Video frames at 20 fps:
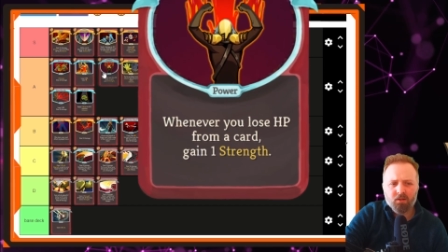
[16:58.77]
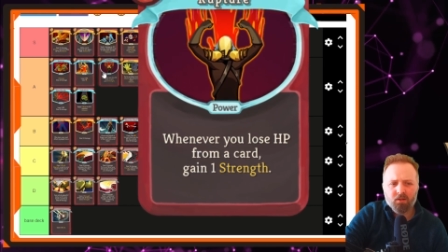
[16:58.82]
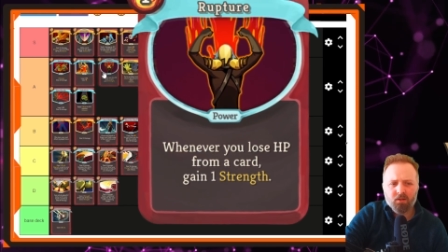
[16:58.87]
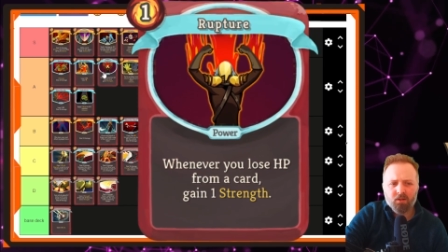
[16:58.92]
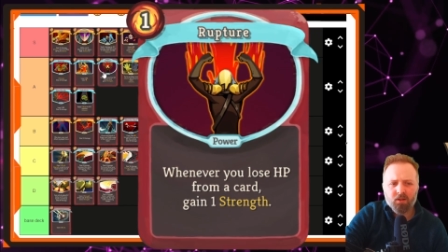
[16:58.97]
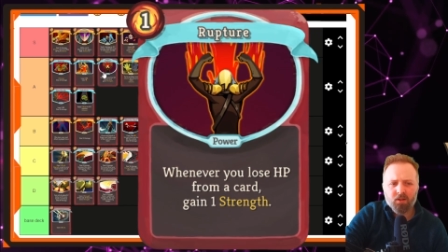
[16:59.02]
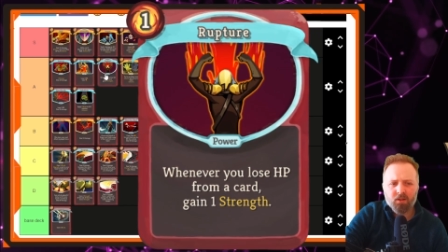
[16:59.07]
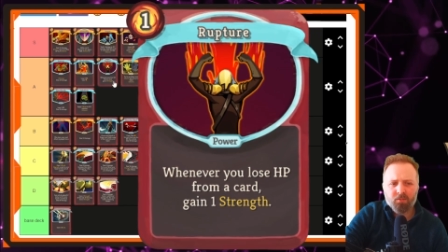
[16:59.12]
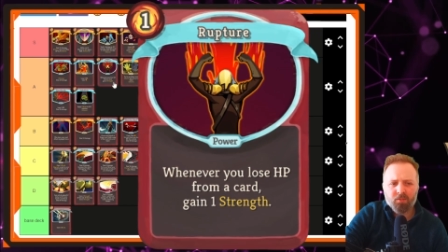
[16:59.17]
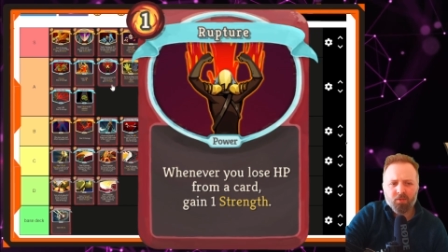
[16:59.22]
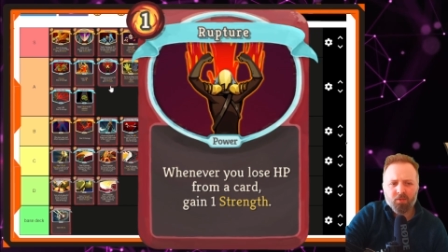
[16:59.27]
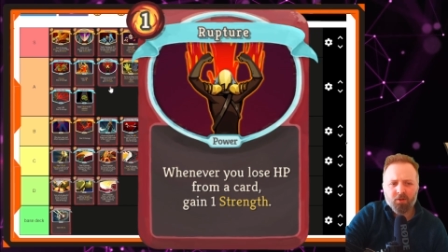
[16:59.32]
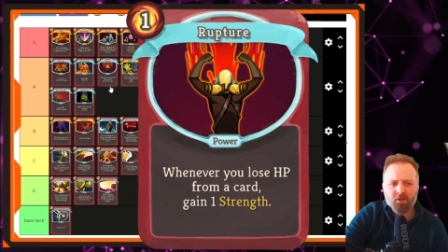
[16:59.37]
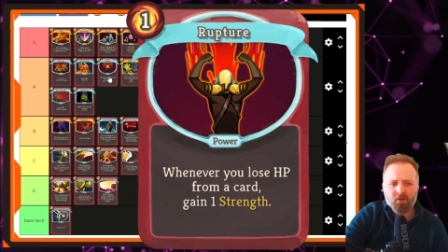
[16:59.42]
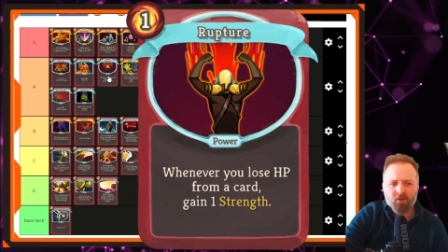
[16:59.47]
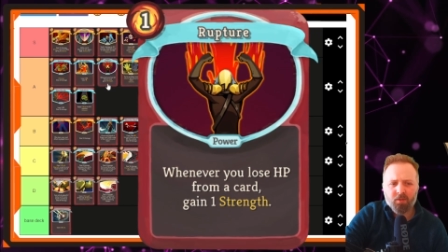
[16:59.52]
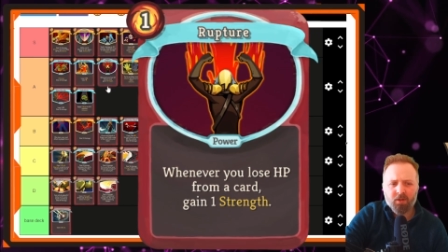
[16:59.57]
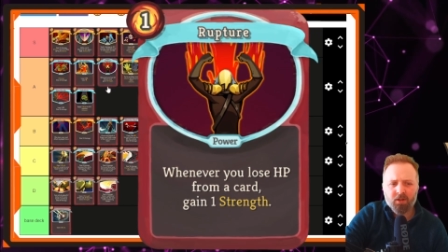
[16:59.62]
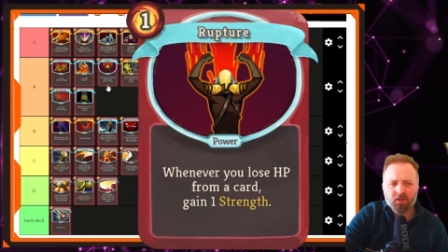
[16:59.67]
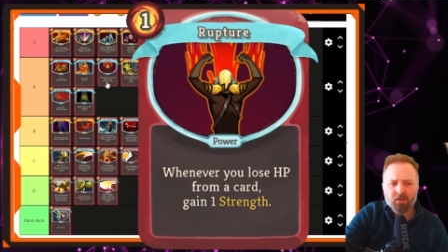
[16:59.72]
I'd put it
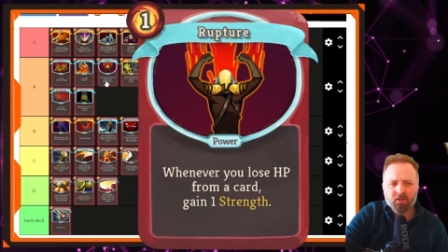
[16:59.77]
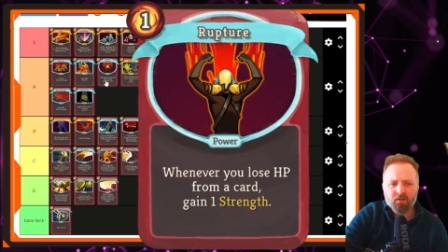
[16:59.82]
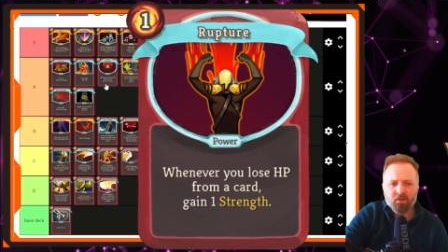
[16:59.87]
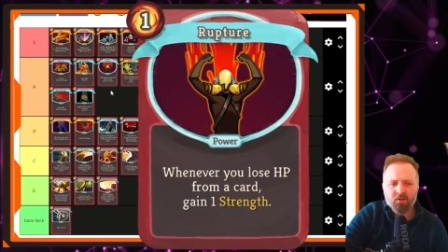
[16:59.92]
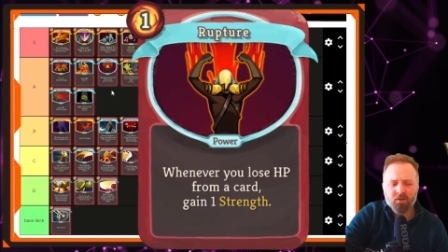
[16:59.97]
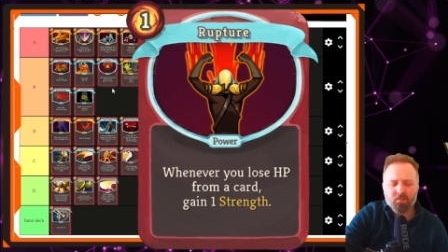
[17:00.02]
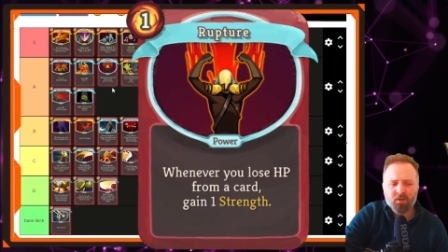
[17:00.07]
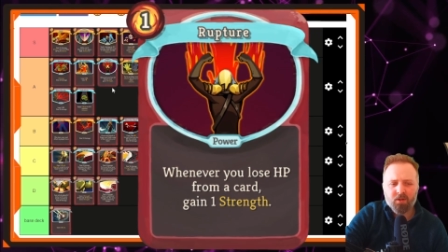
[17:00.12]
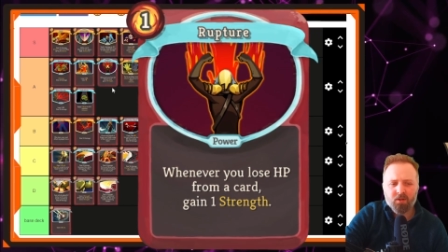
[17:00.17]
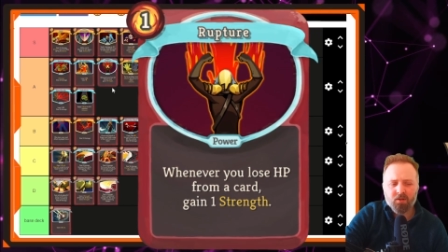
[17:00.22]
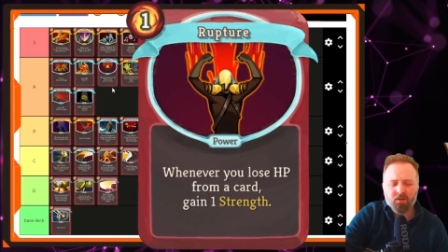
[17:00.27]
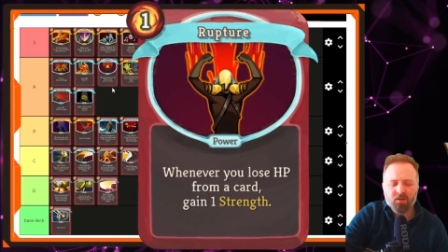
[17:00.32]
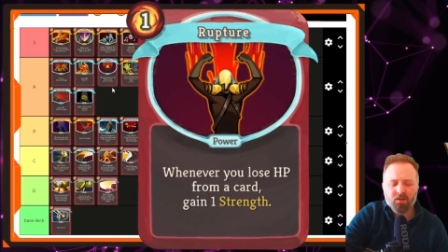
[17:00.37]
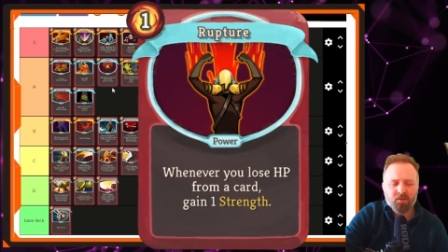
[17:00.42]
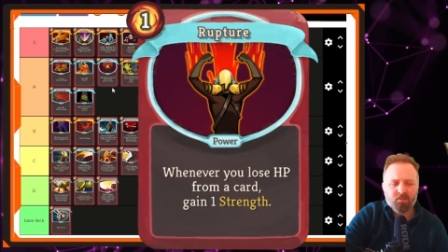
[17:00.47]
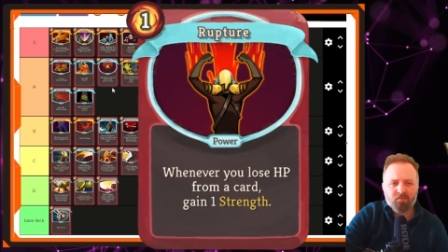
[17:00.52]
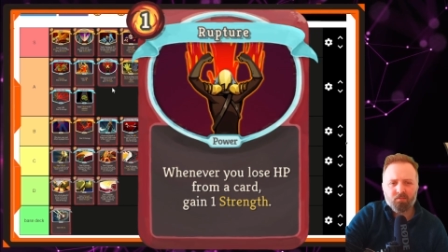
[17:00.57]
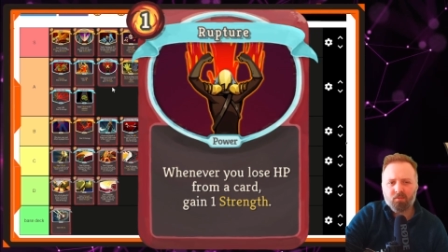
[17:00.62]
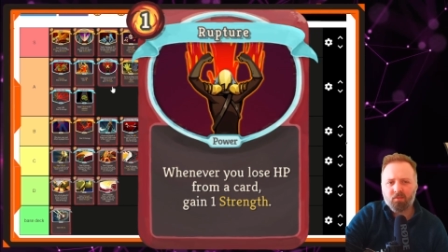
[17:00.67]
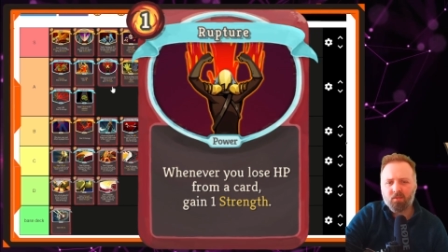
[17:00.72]
up here just because